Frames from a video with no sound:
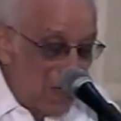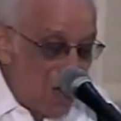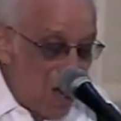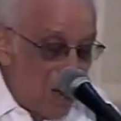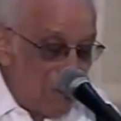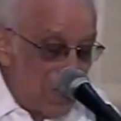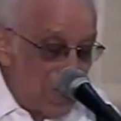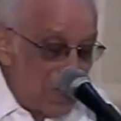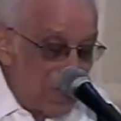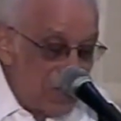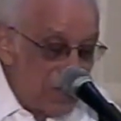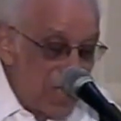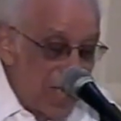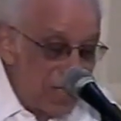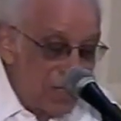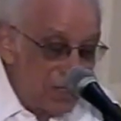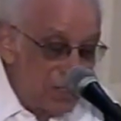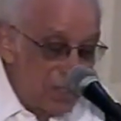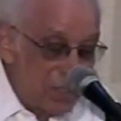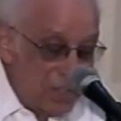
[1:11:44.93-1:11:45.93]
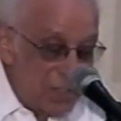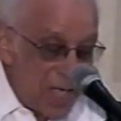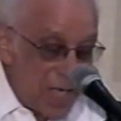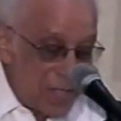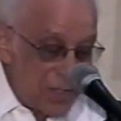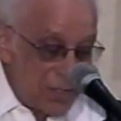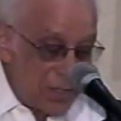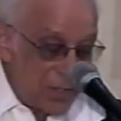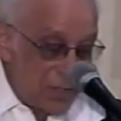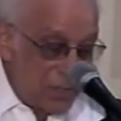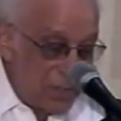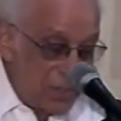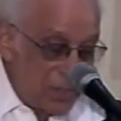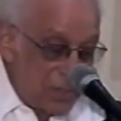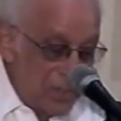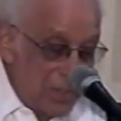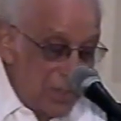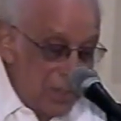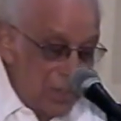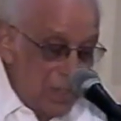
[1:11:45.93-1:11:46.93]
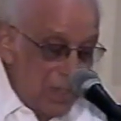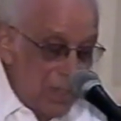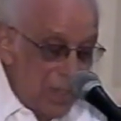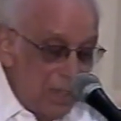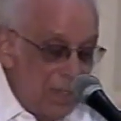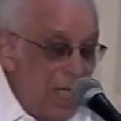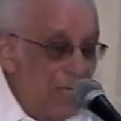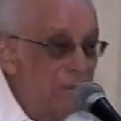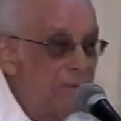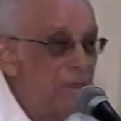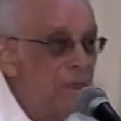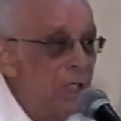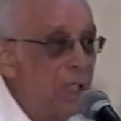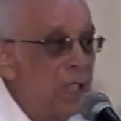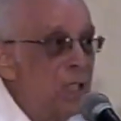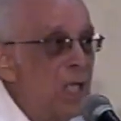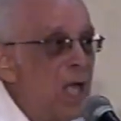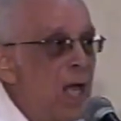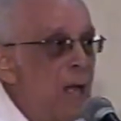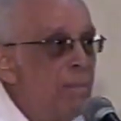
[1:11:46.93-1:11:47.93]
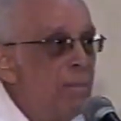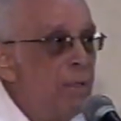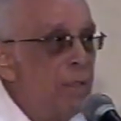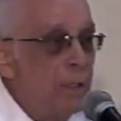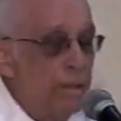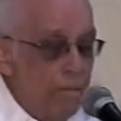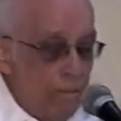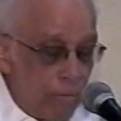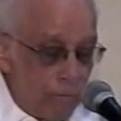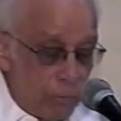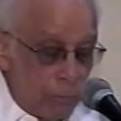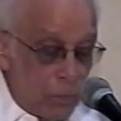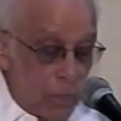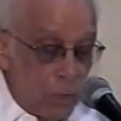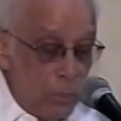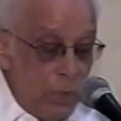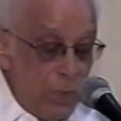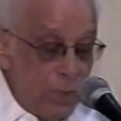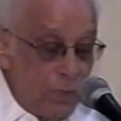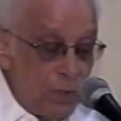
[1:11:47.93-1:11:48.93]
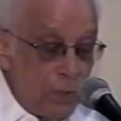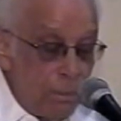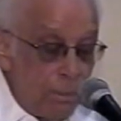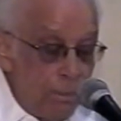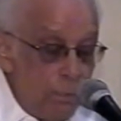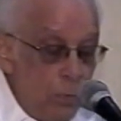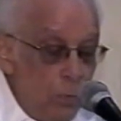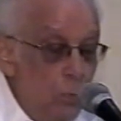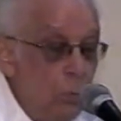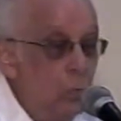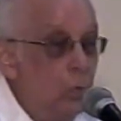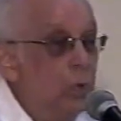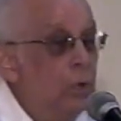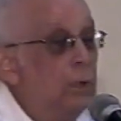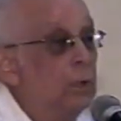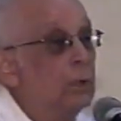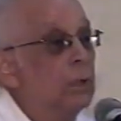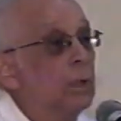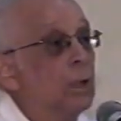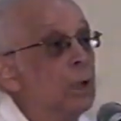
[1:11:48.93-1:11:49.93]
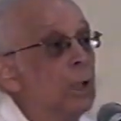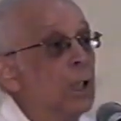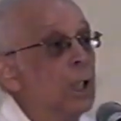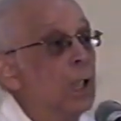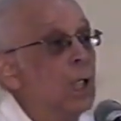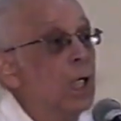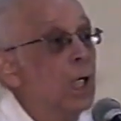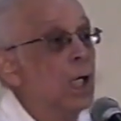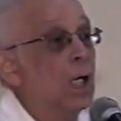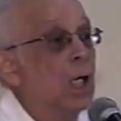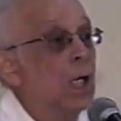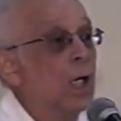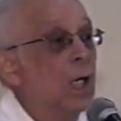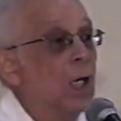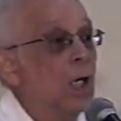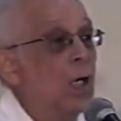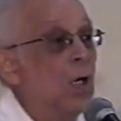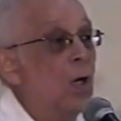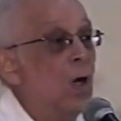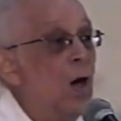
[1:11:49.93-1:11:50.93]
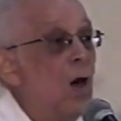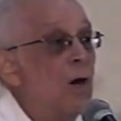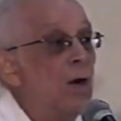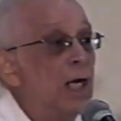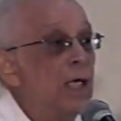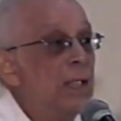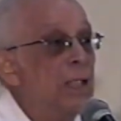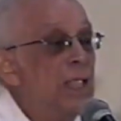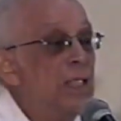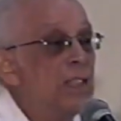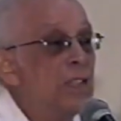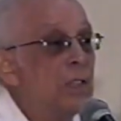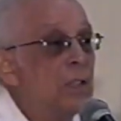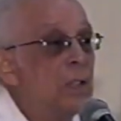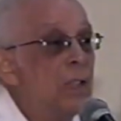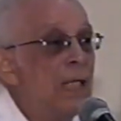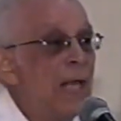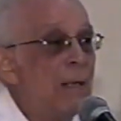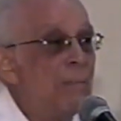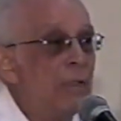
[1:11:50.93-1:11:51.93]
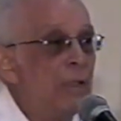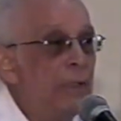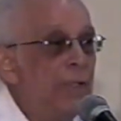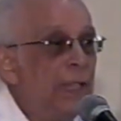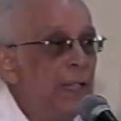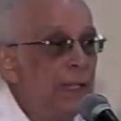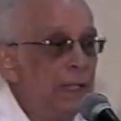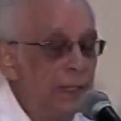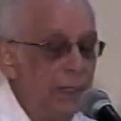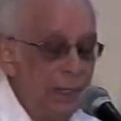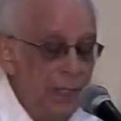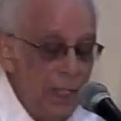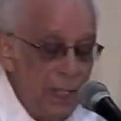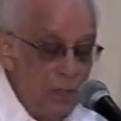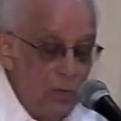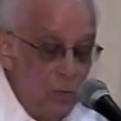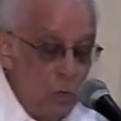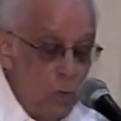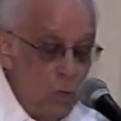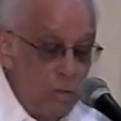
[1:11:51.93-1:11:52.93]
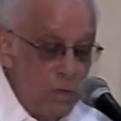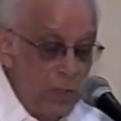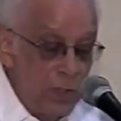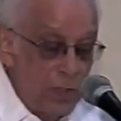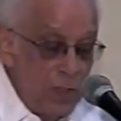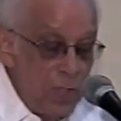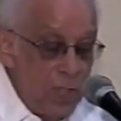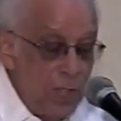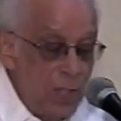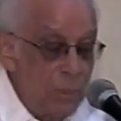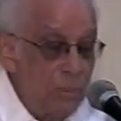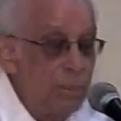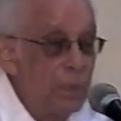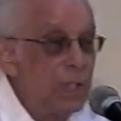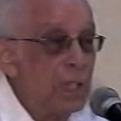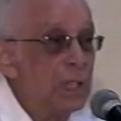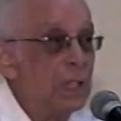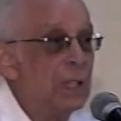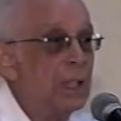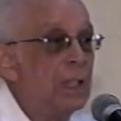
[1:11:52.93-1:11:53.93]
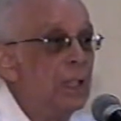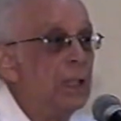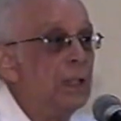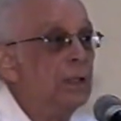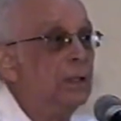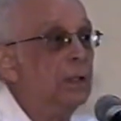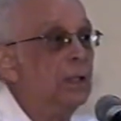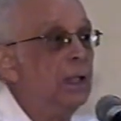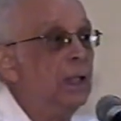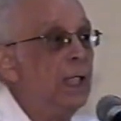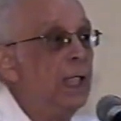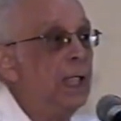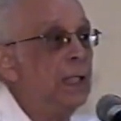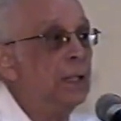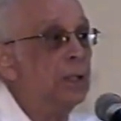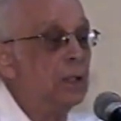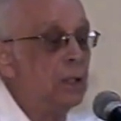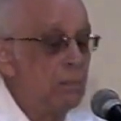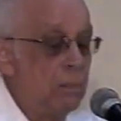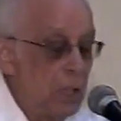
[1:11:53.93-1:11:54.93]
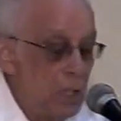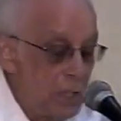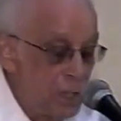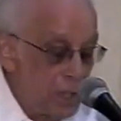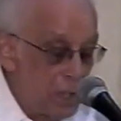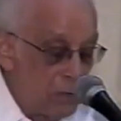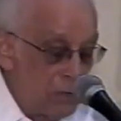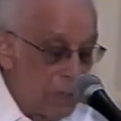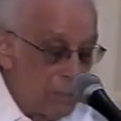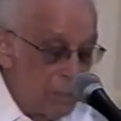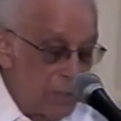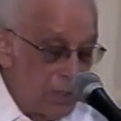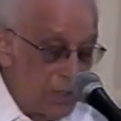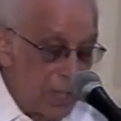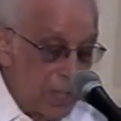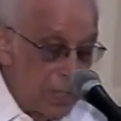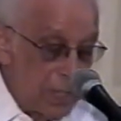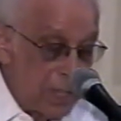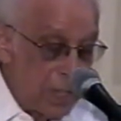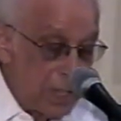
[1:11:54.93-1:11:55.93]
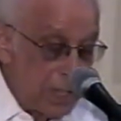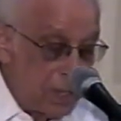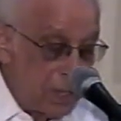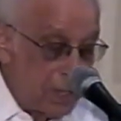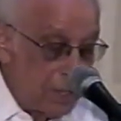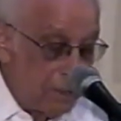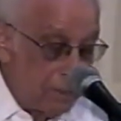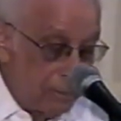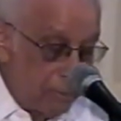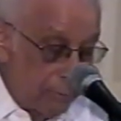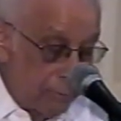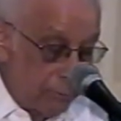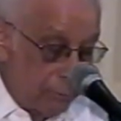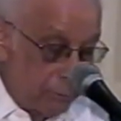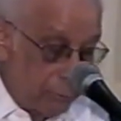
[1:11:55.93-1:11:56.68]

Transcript: Common sense suggests that, for example, we should pool or at least collaborate in overseas political and commercial representation.